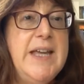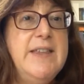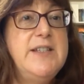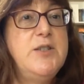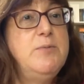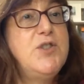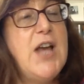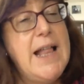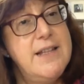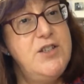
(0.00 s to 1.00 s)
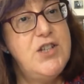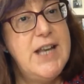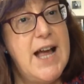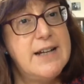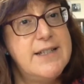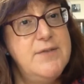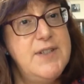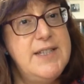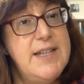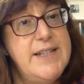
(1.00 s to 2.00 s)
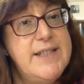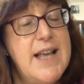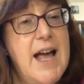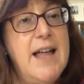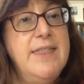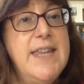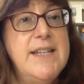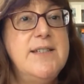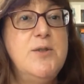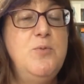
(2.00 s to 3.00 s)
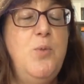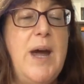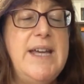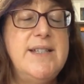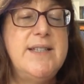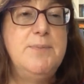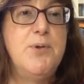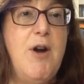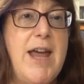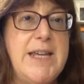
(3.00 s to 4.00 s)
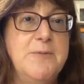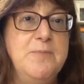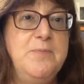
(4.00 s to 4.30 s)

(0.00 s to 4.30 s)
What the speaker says: There's some challenging activities and there's some ways to pray.